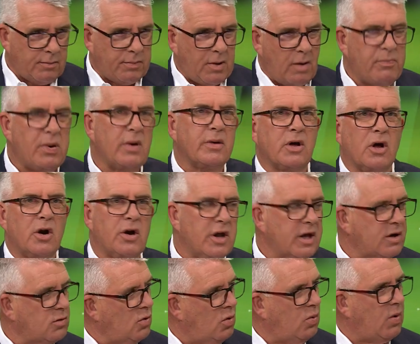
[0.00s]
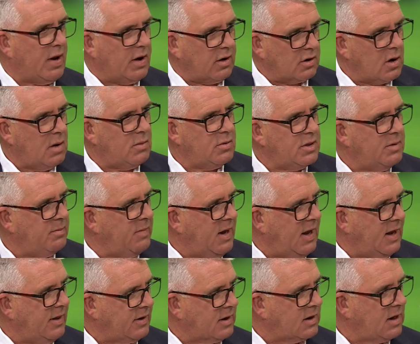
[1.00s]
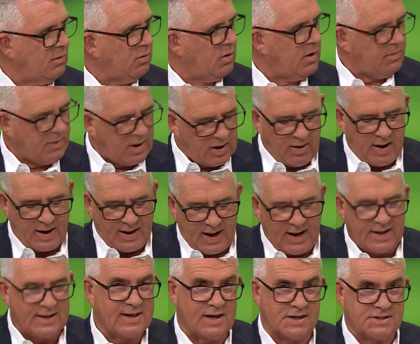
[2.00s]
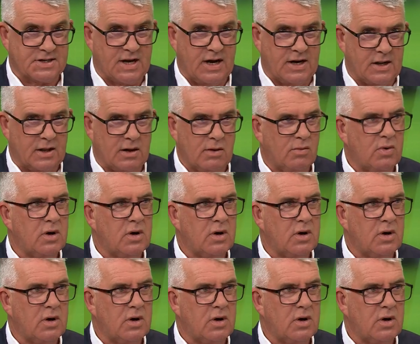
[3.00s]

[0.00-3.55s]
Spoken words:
I've probably got an equal one. I've gone with the mare, the Kiwi mare, and Cascadian.